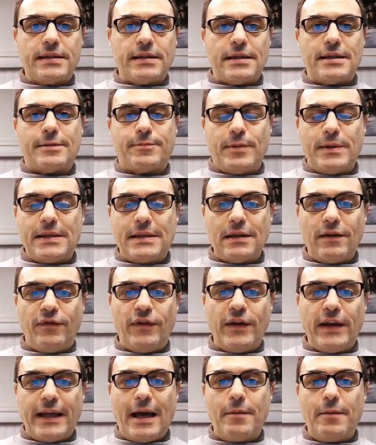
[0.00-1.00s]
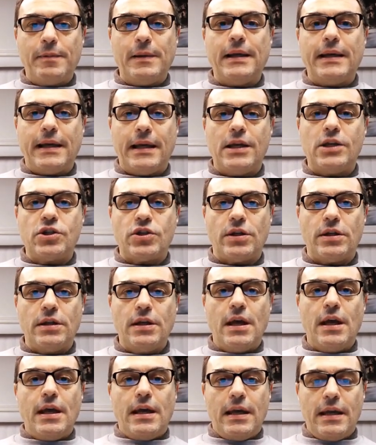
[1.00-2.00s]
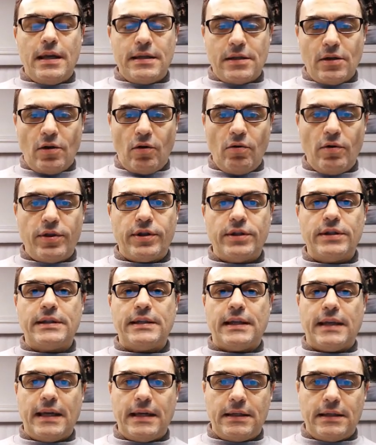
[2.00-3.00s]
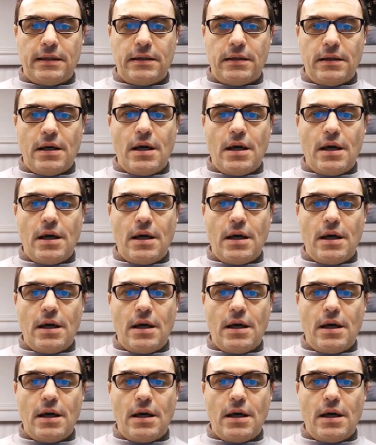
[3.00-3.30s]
specific application is authenticated.